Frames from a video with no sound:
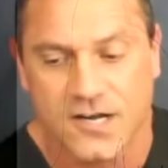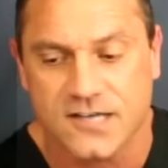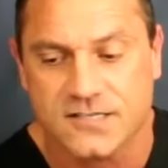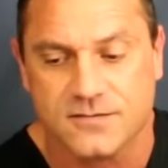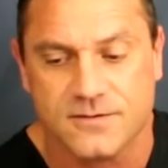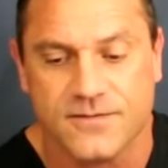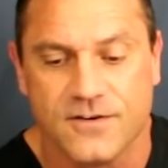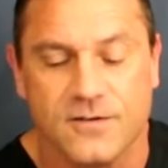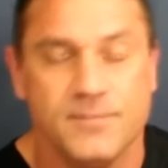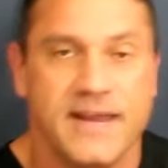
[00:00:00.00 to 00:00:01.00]
and causes
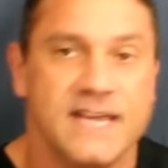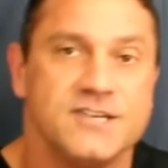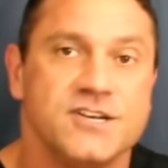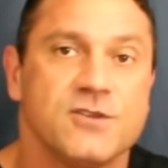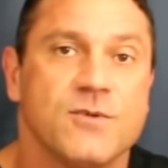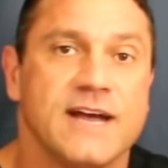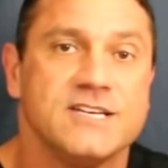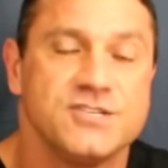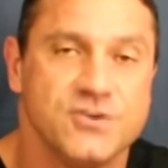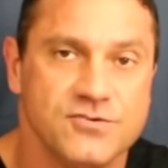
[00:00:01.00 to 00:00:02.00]
referred pain to your
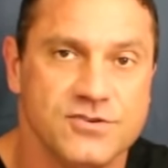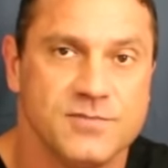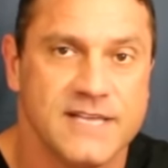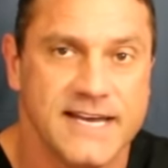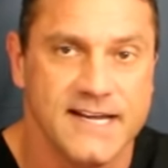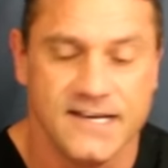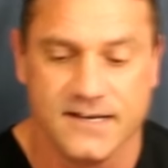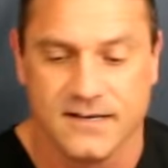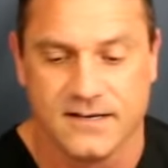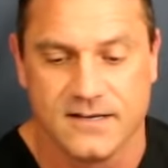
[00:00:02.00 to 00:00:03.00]
right shoulder blade.
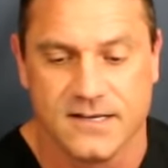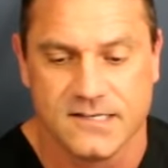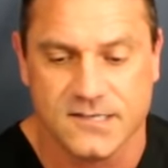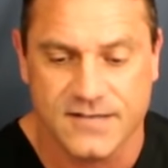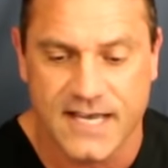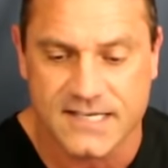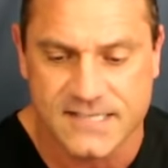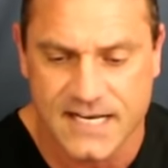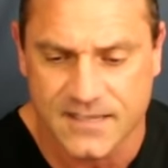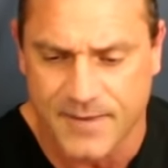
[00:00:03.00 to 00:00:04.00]
So
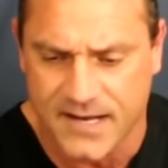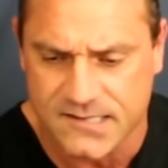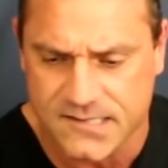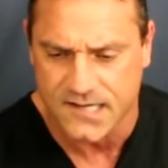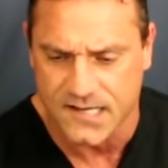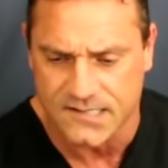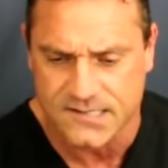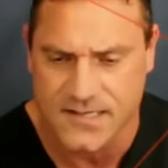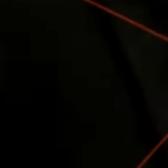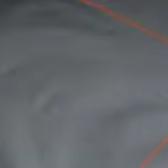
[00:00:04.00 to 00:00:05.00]
yes, take the bile
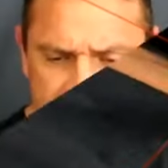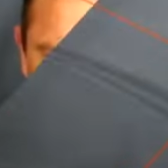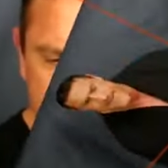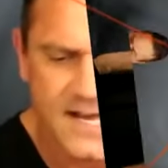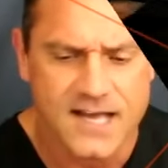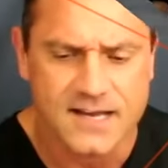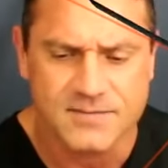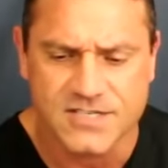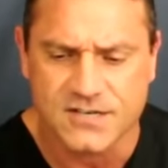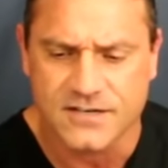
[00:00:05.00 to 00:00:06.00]
salts. Doc,
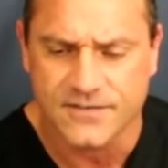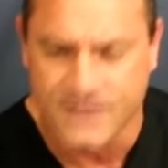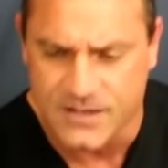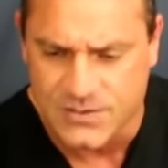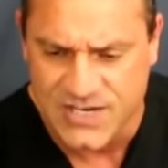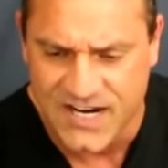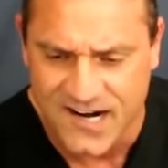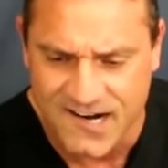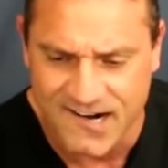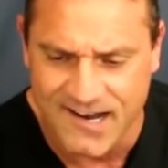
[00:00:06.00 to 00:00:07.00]
I'm still confused
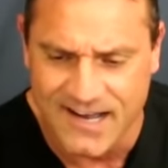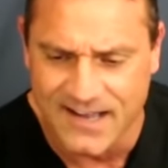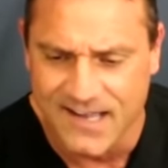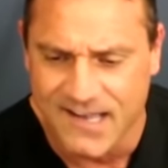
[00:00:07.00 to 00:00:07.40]
here.